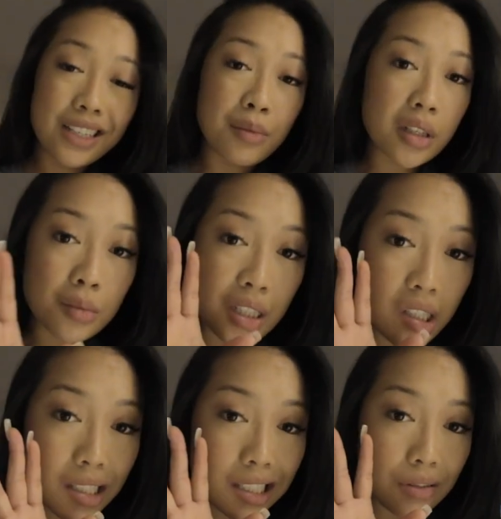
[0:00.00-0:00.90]
I'm gonna be
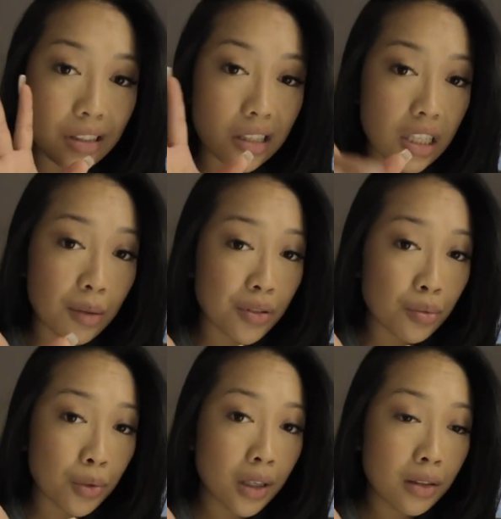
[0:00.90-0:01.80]
honest, it was the
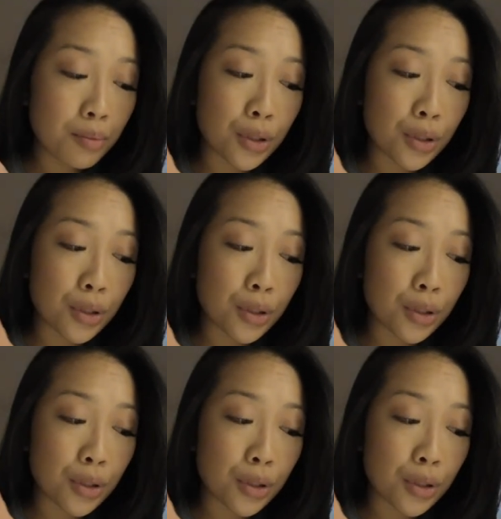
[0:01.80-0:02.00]
cheapest one